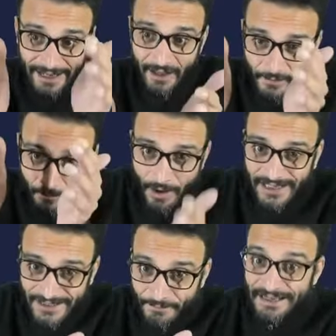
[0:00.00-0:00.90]
There
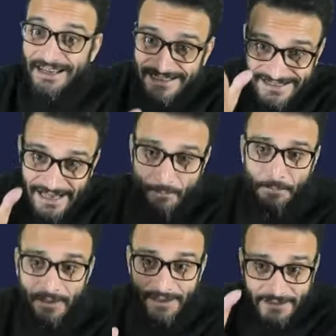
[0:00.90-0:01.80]
must be a
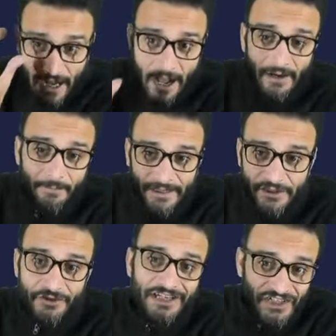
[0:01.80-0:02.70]
separate
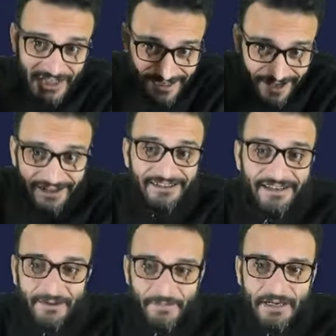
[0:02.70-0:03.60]
arbitration
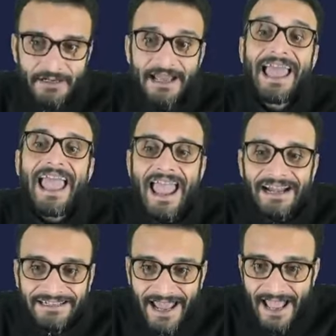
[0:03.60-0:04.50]
agreement
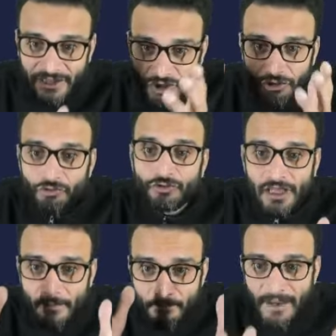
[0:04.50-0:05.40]
attached to
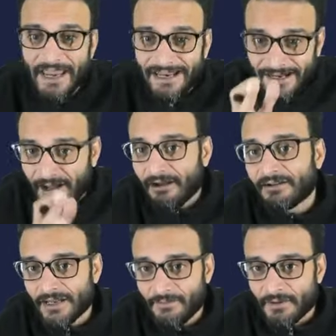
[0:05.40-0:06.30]
the main
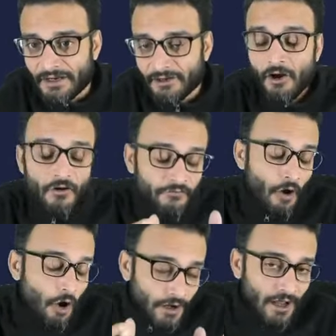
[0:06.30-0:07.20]
agreement
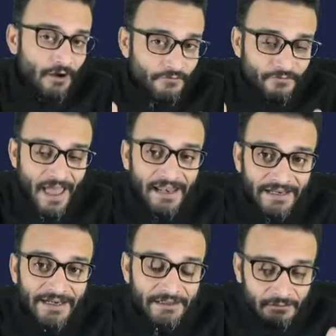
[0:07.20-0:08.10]
for a
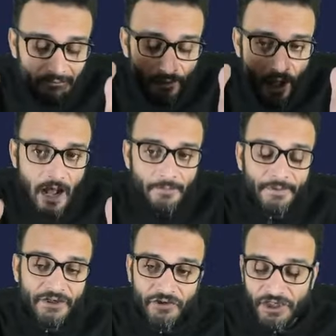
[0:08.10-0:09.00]
valid
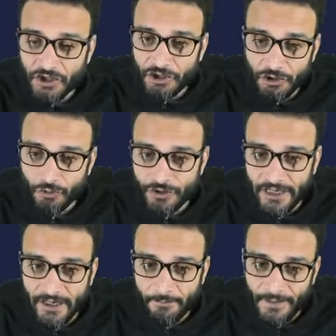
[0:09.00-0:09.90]
arbitration to
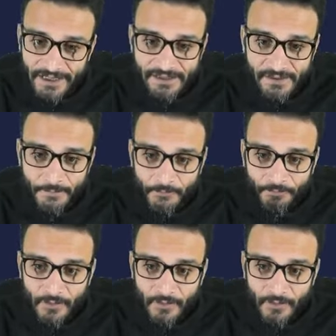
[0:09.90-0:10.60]
take place.